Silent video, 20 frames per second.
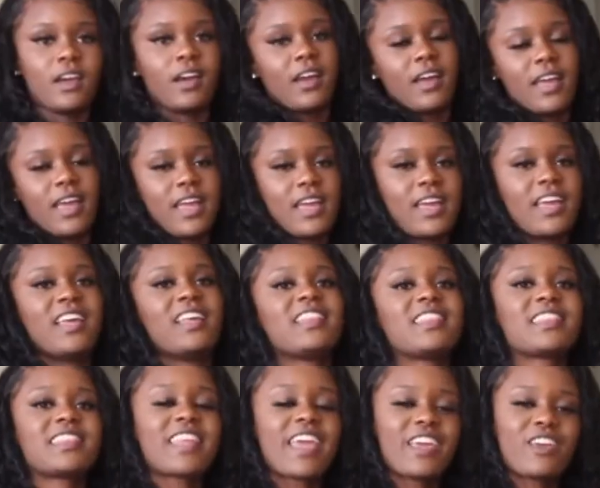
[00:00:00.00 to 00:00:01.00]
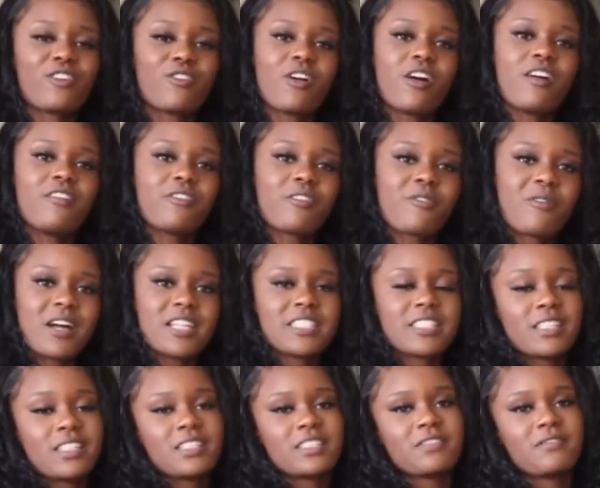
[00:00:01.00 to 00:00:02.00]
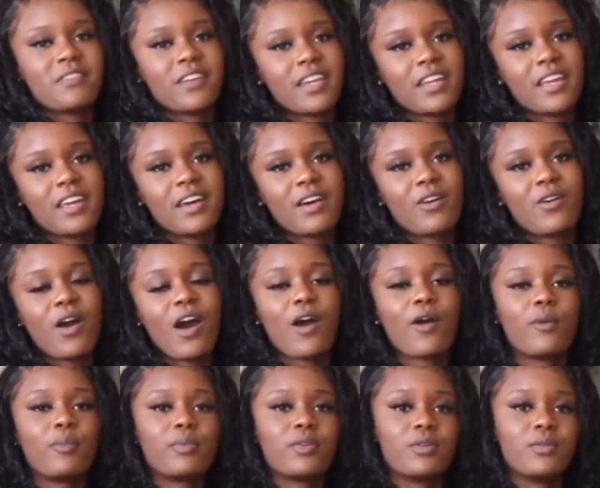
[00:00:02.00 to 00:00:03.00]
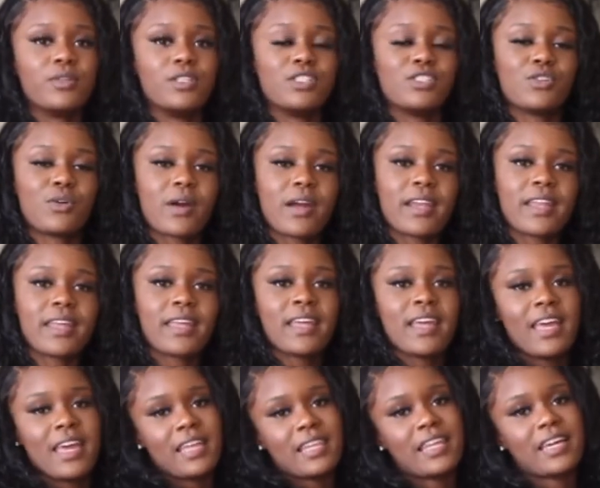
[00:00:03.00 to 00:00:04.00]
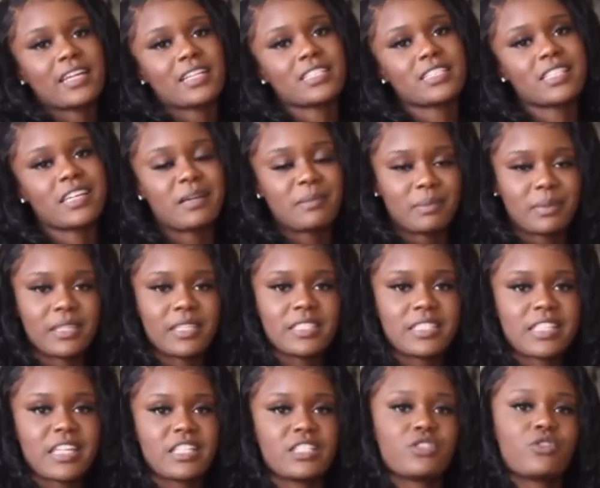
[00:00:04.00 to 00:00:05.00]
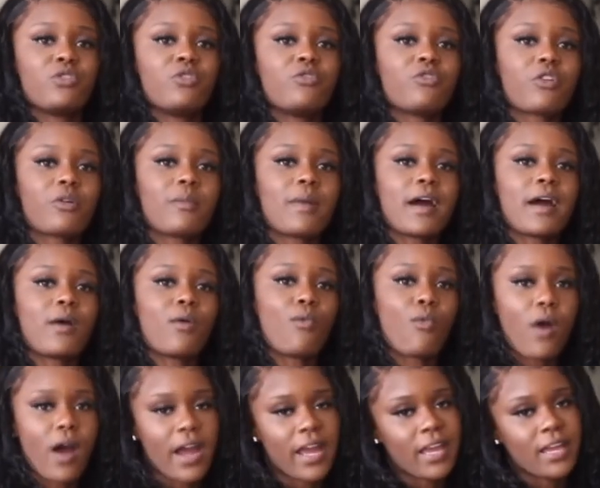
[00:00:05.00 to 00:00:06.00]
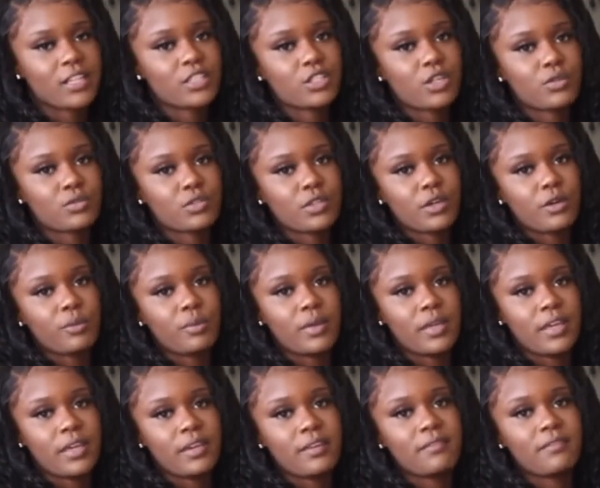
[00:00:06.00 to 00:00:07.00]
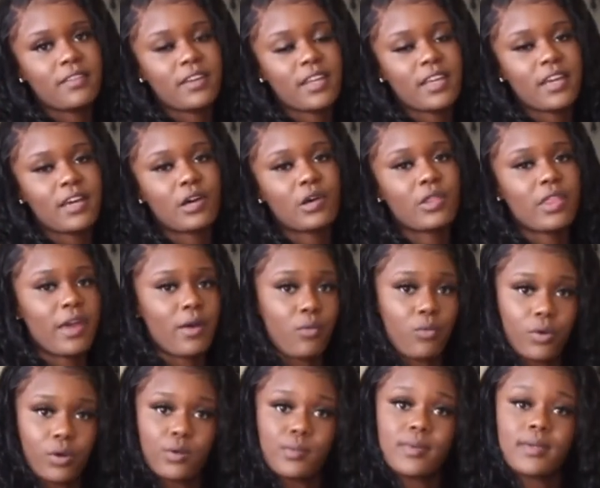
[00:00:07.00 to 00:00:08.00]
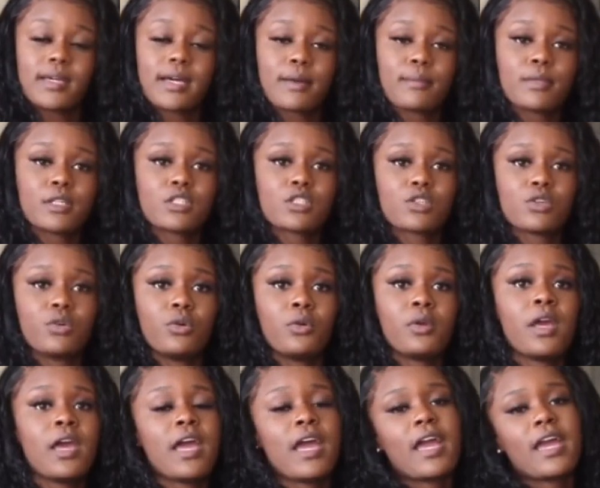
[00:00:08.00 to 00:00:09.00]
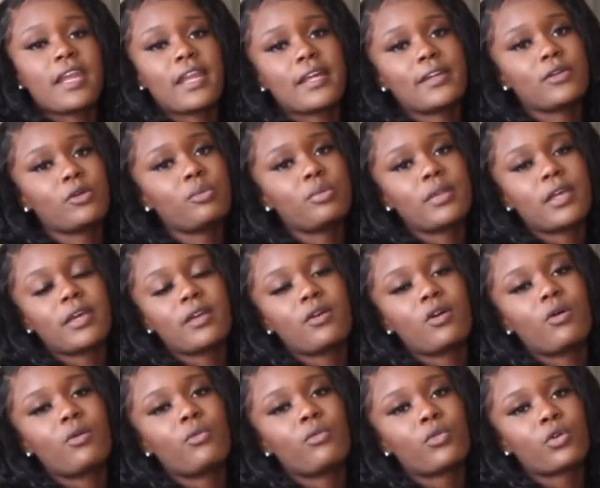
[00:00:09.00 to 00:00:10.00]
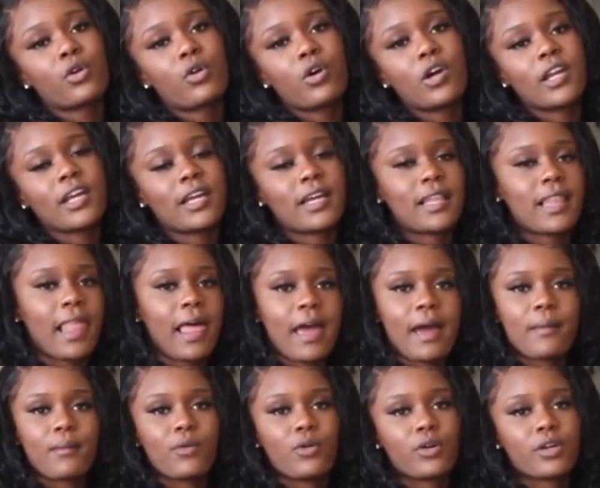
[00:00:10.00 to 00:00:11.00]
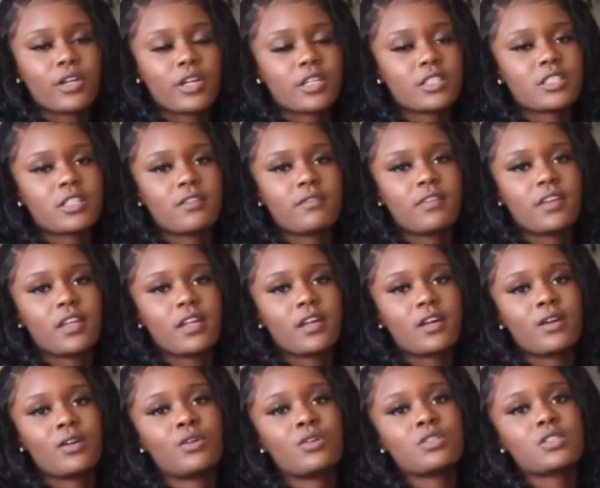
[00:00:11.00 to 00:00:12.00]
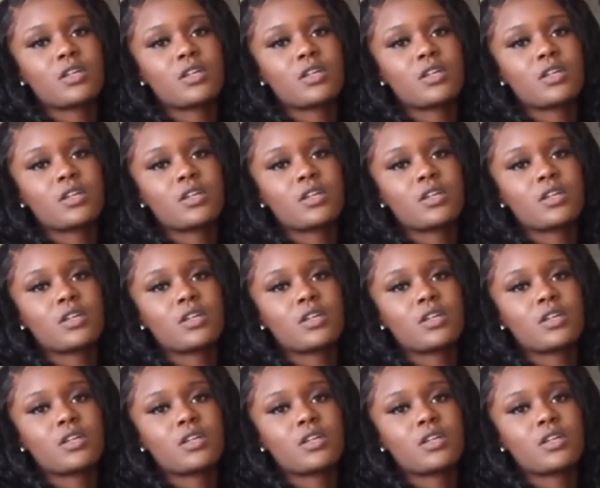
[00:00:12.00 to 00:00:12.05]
And thank you all for watching this video. I hope you enjoyed it. Like I said, please stay tuned for my Why I Chose LPN video that will be coming soon. And I do plan on recording a lot more nursing videos.